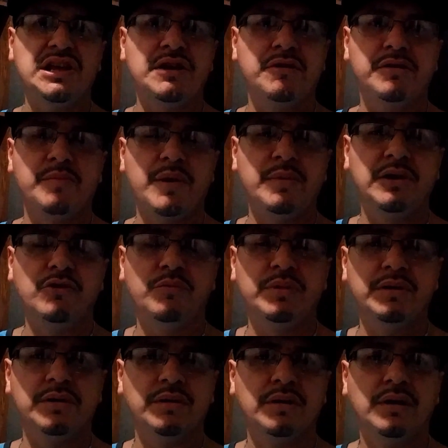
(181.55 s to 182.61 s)
years, maybe a little
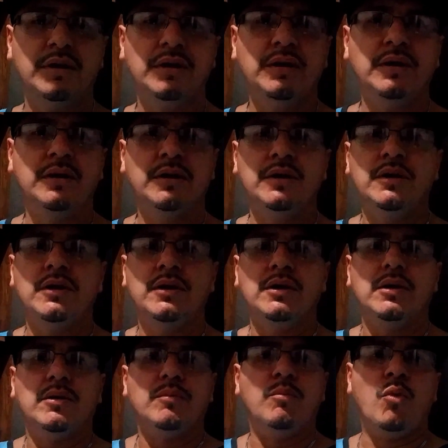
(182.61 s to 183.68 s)
bit
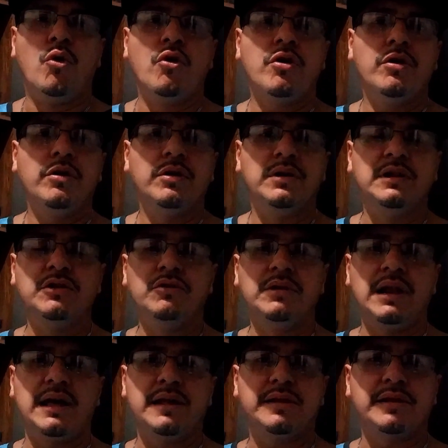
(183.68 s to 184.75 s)
more, a little
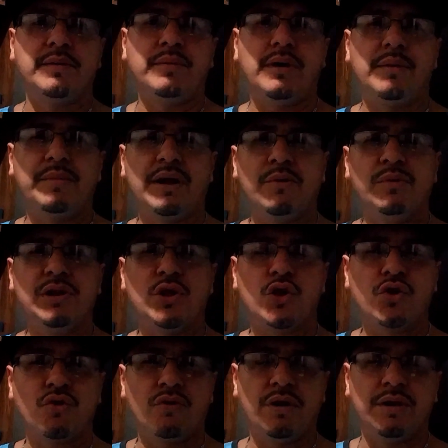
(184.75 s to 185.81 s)
less. I'm not really
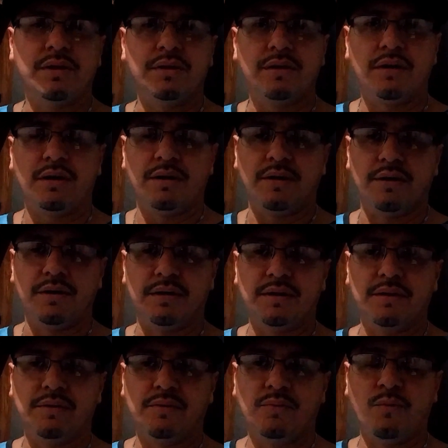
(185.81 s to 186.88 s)
sure on
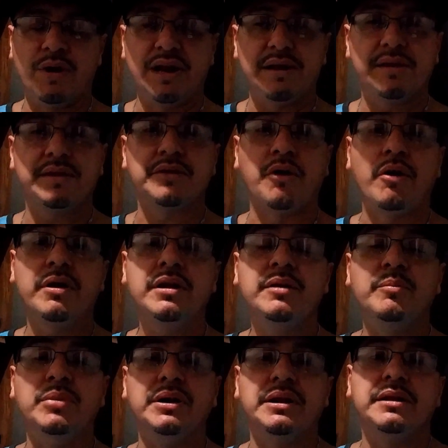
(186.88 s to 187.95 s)
when it started,
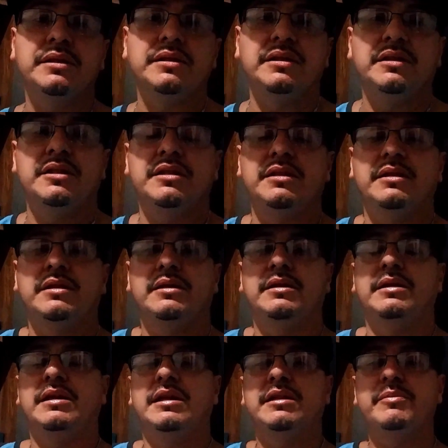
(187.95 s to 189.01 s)
but
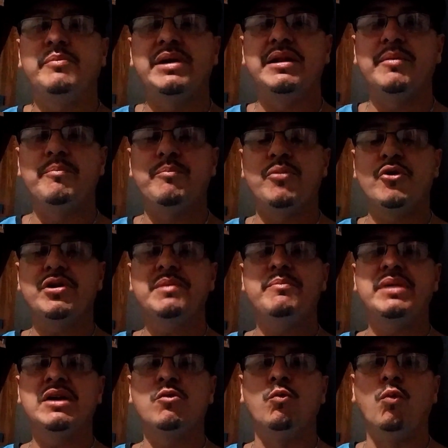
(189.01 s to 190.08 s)
it's been a pretty
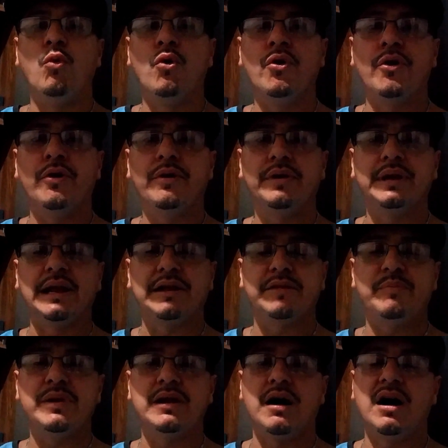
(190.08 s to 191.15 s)
big war that's
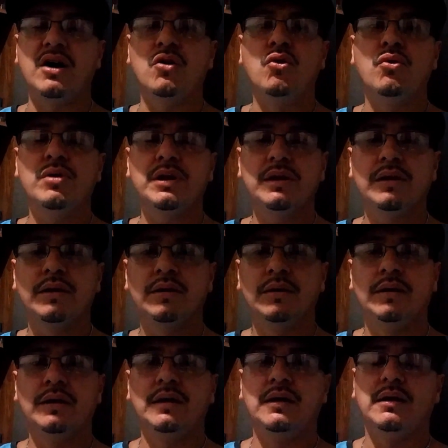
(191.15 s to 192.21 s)
been ongoing.
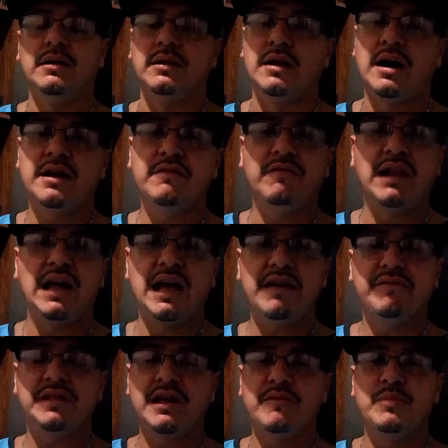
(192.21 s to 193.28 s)
A lot of
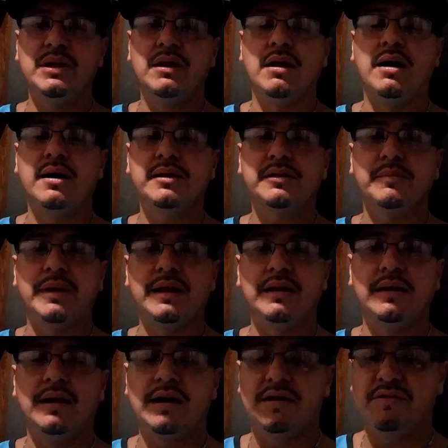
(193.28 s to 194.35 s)
lives have been lost, man. A
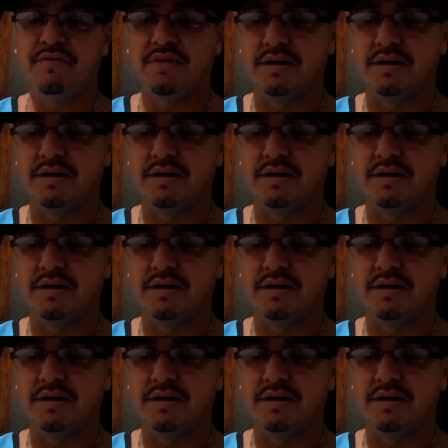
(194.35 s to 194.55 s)
lot of